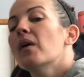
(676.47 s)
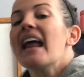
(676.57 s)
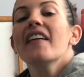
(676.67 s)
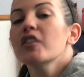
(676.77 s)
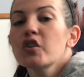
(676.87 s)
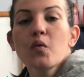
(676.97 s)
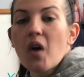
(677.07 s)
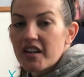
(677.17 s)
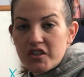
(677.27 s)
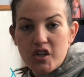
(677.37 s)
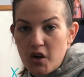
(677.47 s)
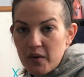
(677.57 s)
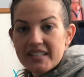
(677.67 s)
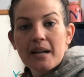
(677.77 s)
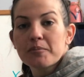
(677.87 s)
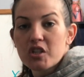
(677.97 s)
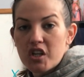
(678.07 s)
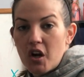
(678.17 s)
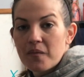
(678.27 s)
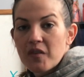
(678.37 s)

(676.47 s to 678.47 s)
Whatever you want to do is up to you.